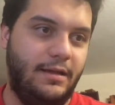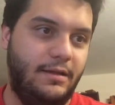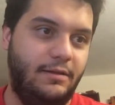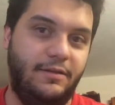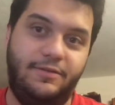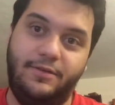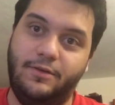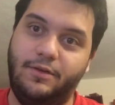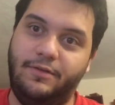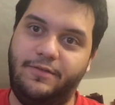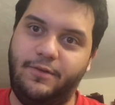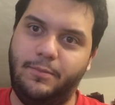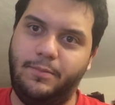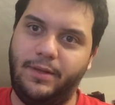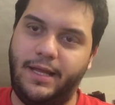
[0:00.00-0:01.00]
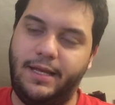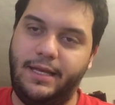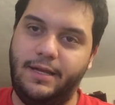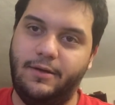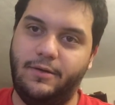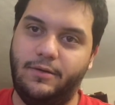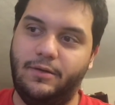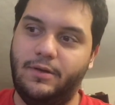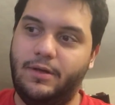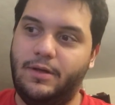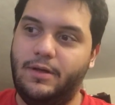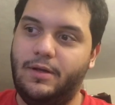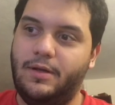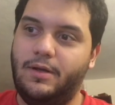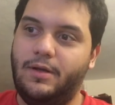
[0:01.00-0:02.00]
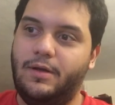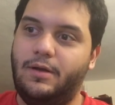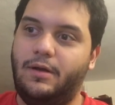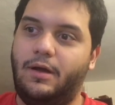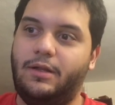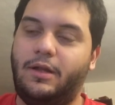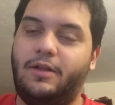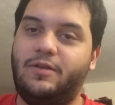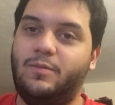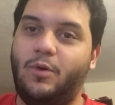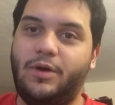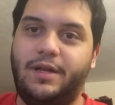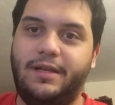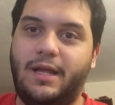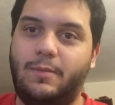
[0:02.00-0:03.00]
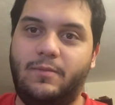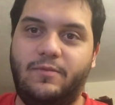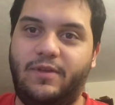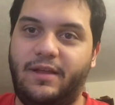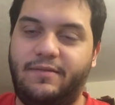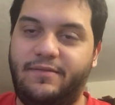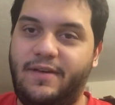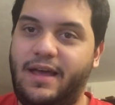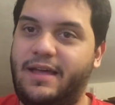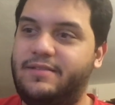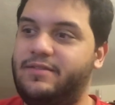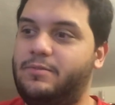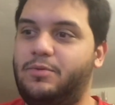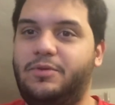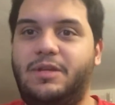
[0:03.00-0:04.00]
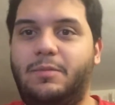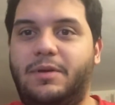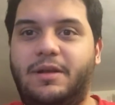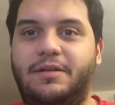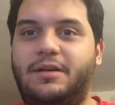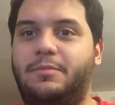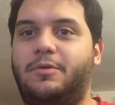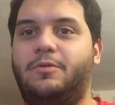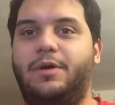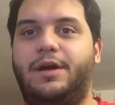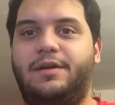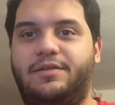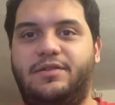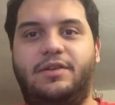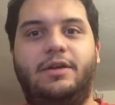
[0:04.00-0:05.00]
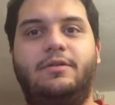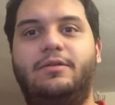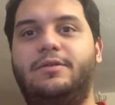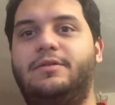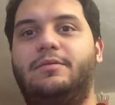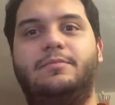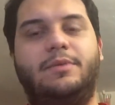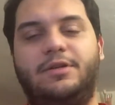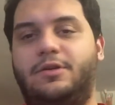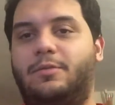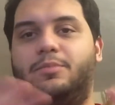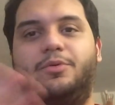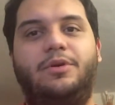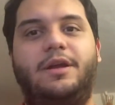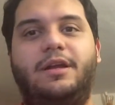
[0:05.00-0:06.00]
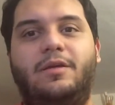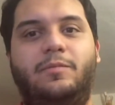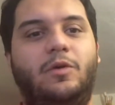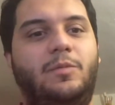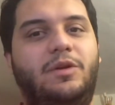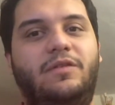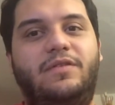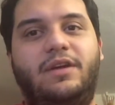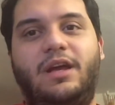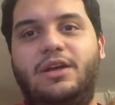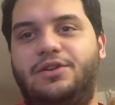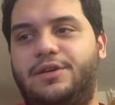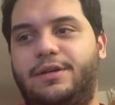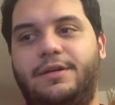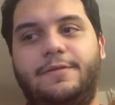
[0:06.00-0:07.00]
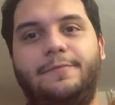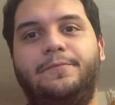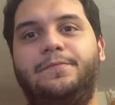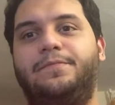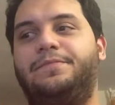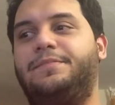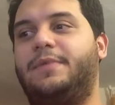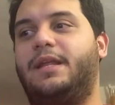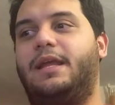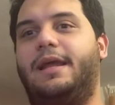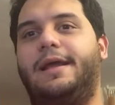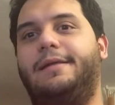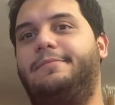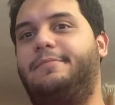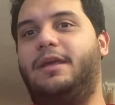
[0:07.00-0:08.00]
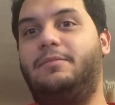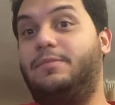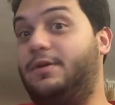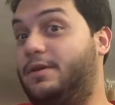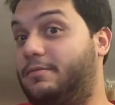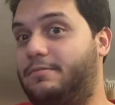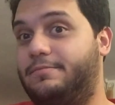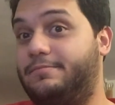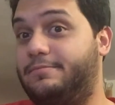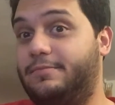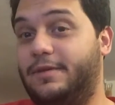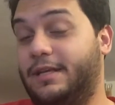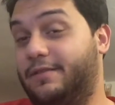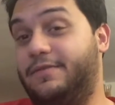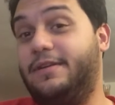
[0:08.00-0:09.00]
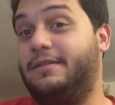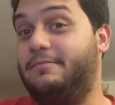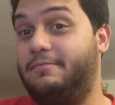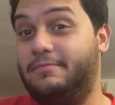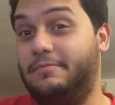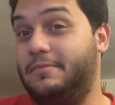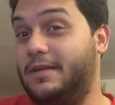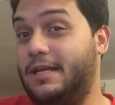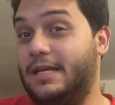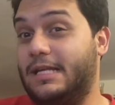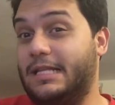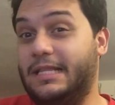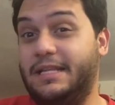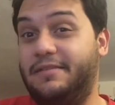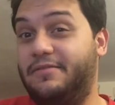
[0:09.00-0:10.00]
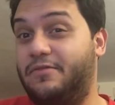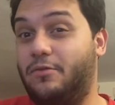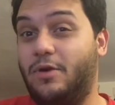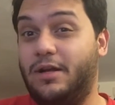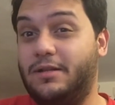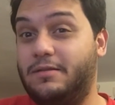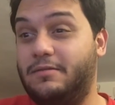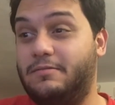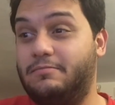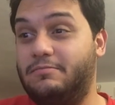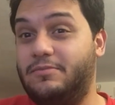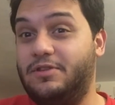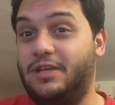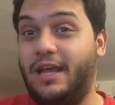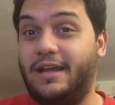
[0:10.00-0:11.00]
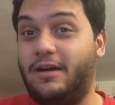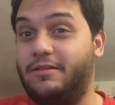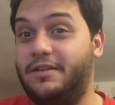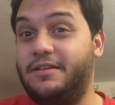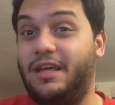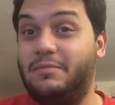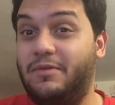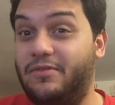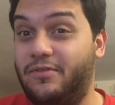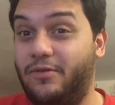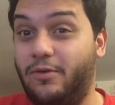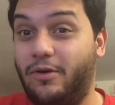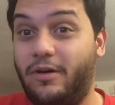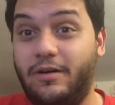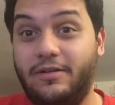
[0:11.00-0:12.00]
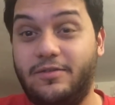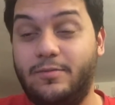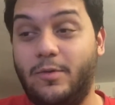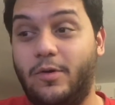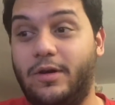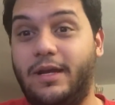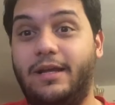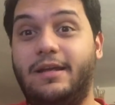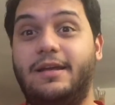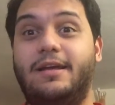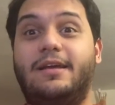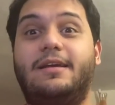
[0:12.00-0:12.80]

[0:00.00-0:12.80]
if you're planning on not smoking them like fast, put them in a Tupperware sealed, but don't put any humidification, and maybe even leave one take out the day before smoking,